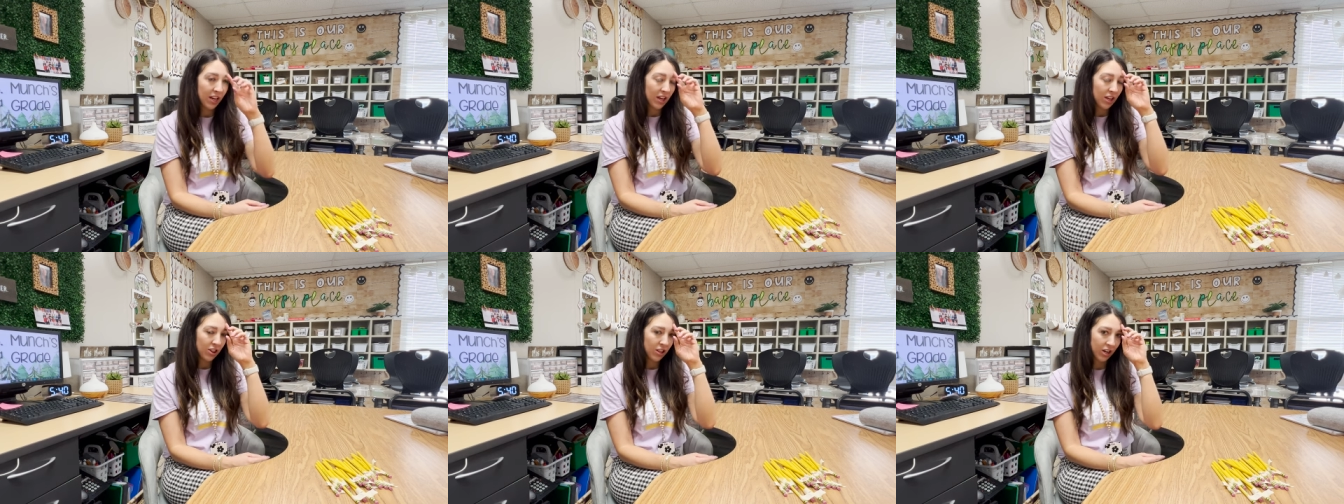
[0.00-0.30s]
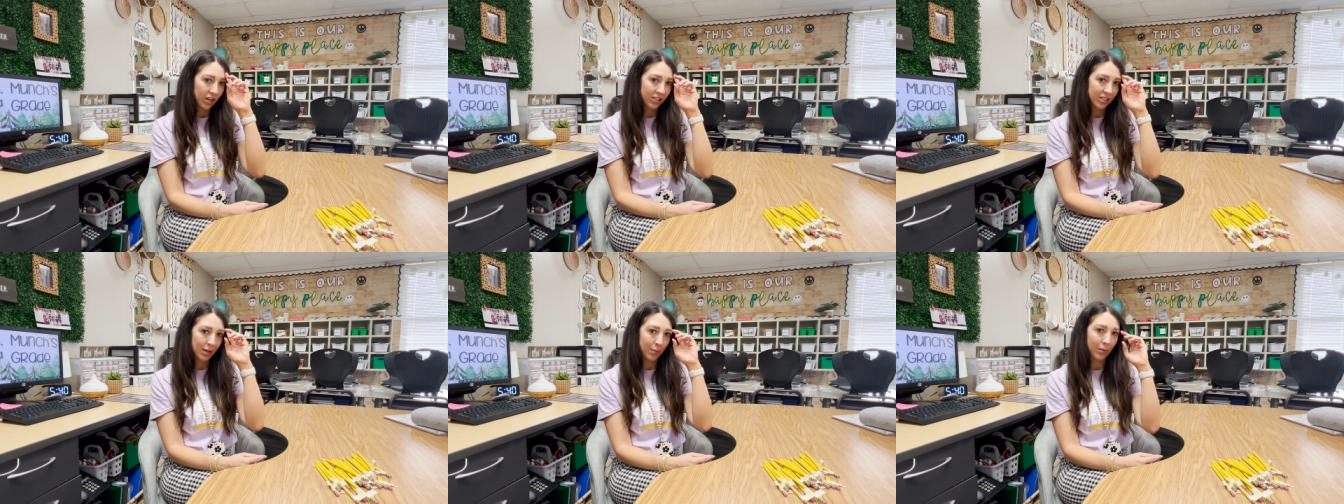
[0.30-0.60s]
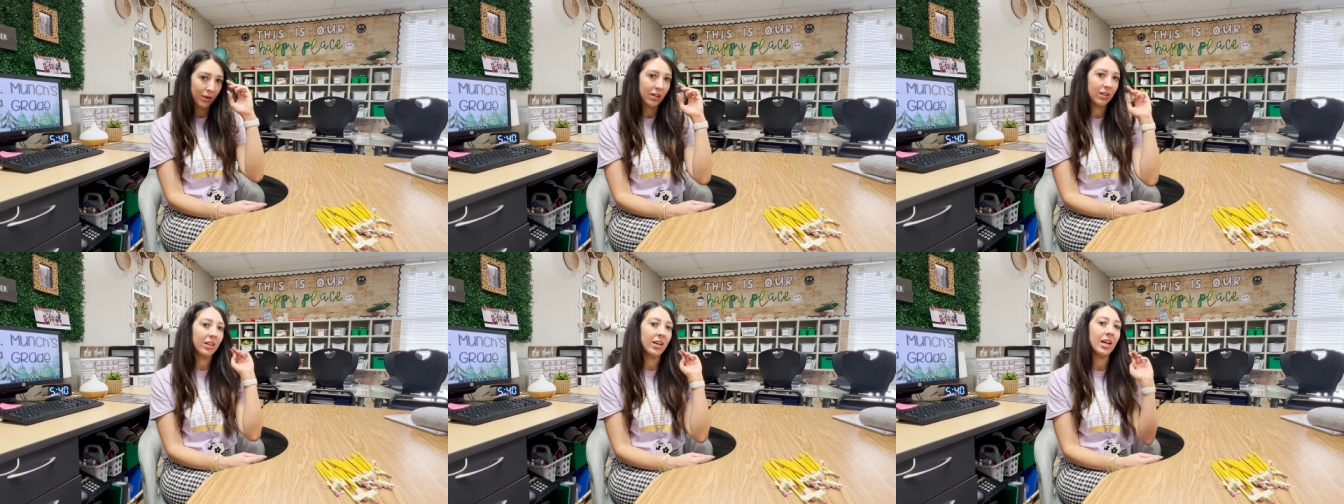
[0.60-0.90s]
they're
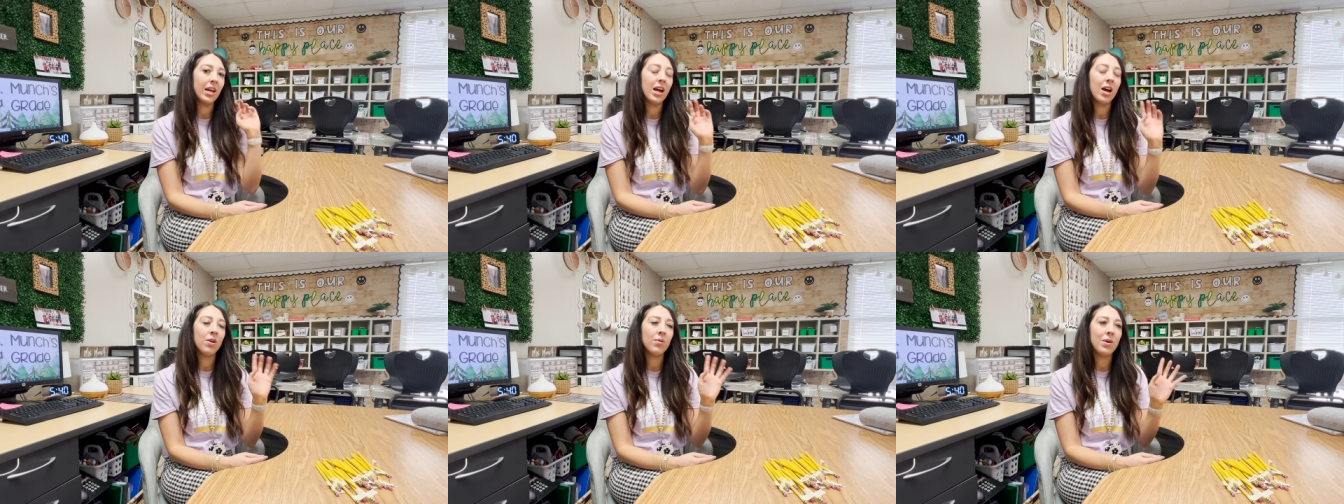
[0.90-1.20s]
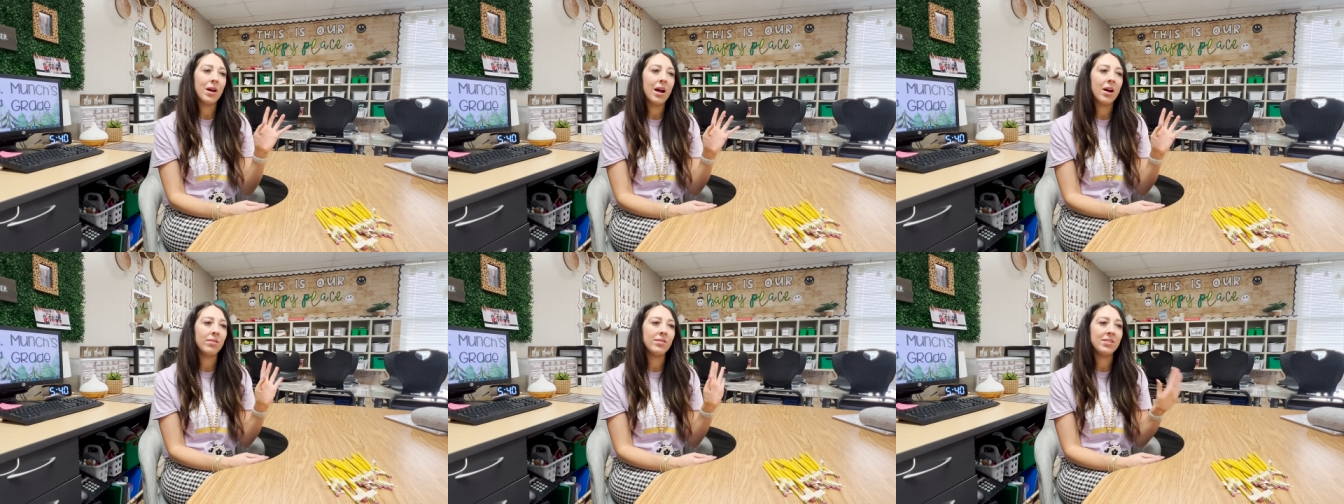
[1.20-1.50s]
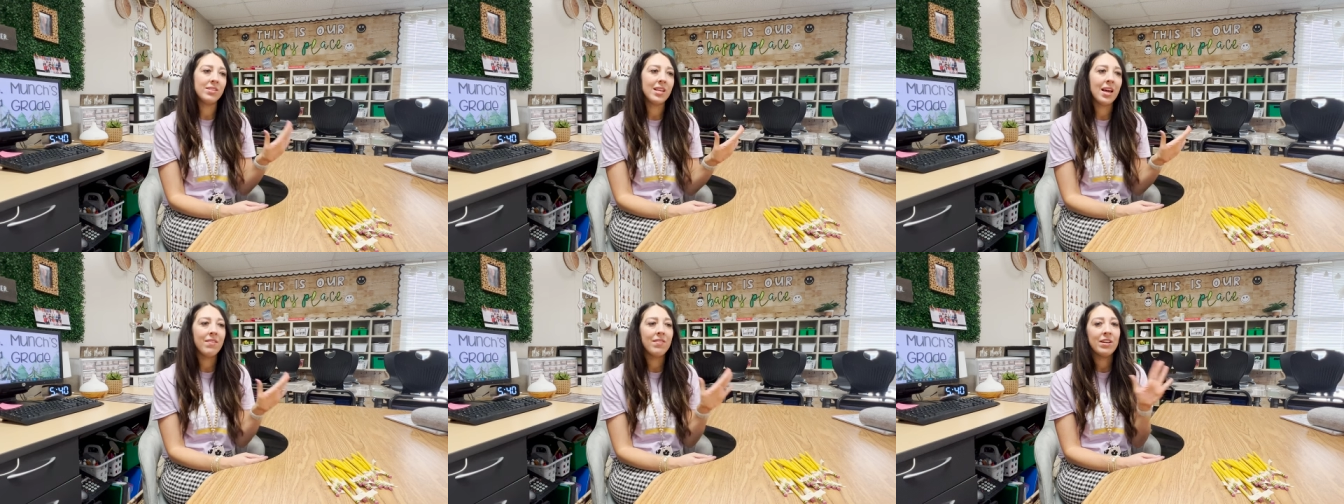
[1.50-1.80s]
typically around
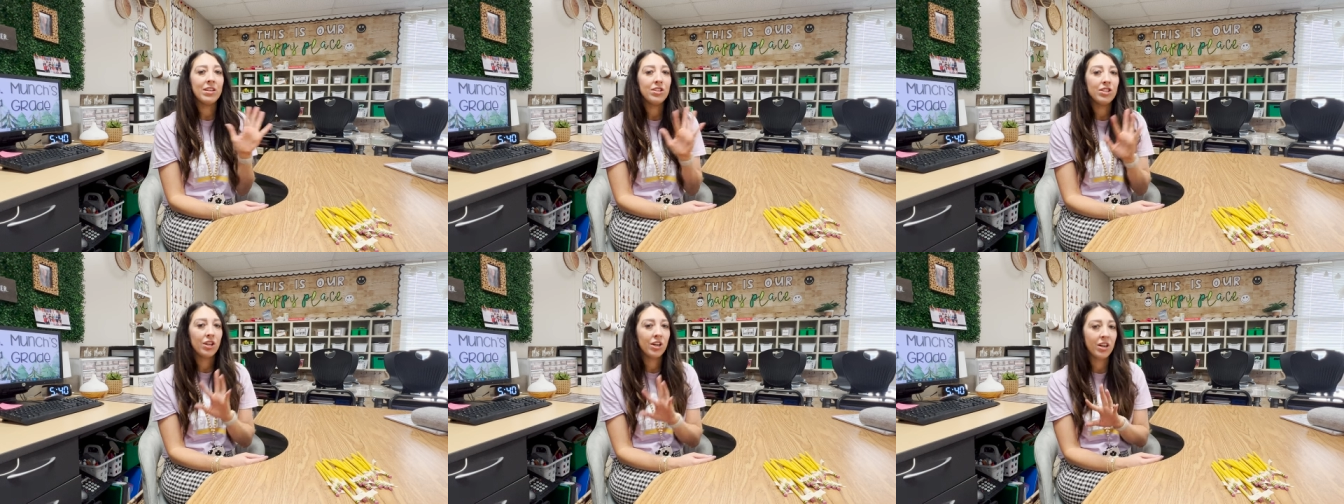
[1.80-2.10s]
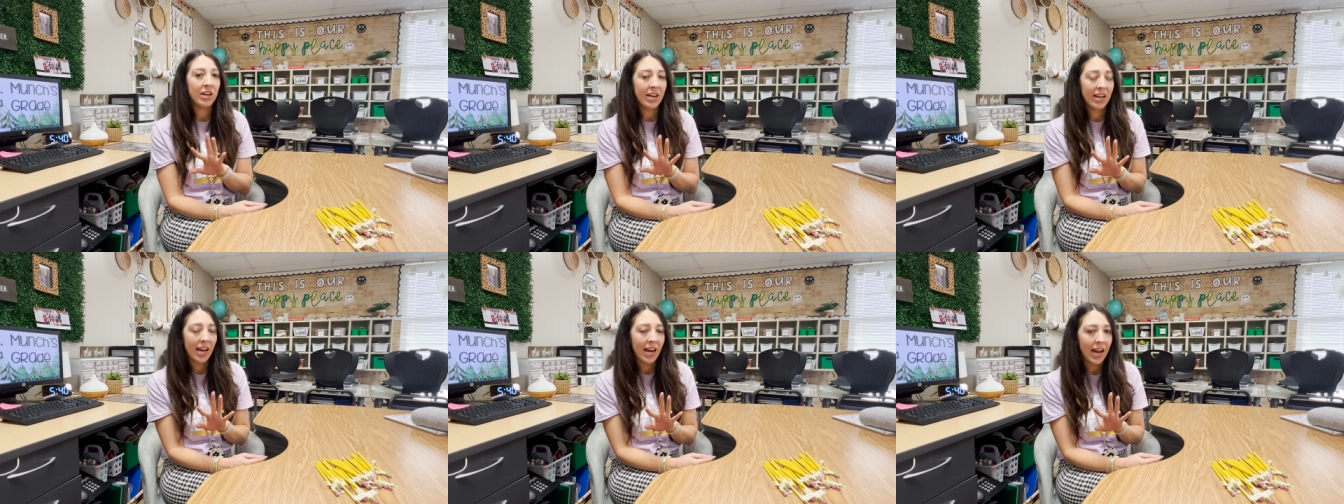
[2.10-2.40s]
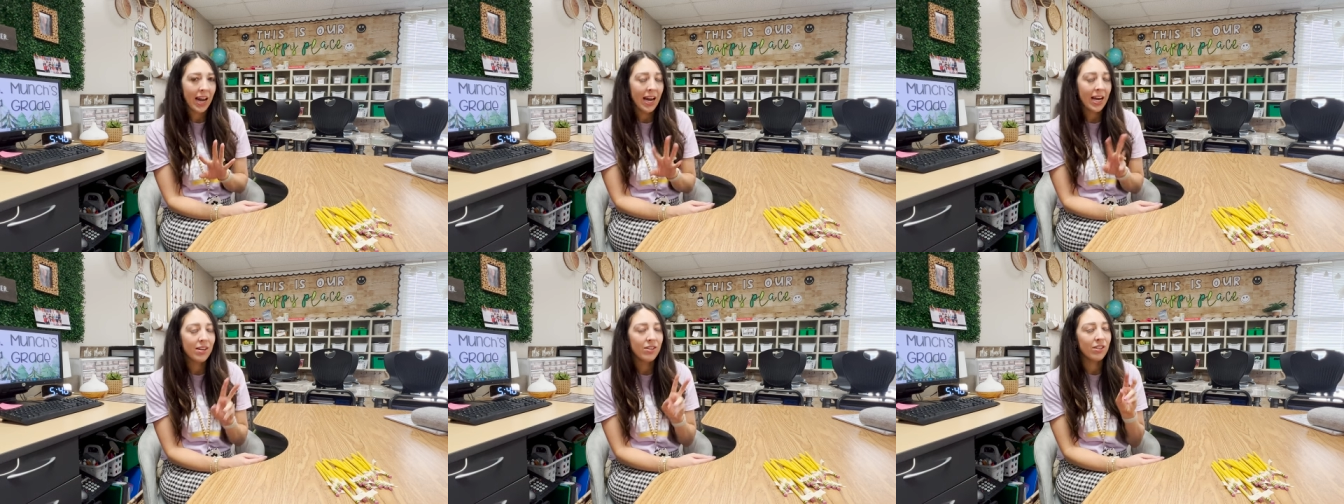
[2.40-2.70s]
seven turning
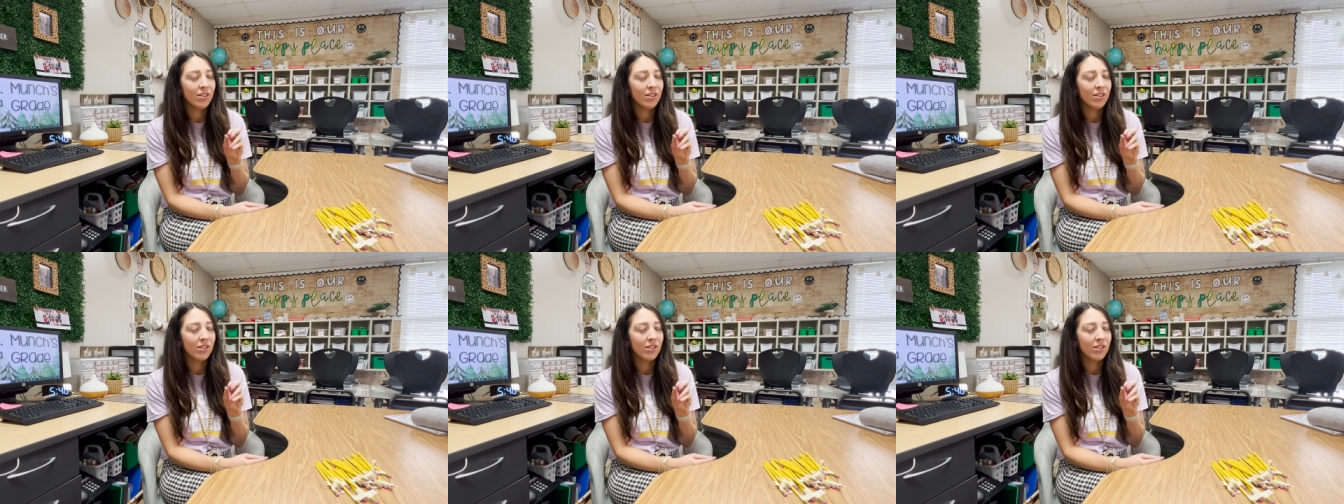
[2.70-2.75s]
eight,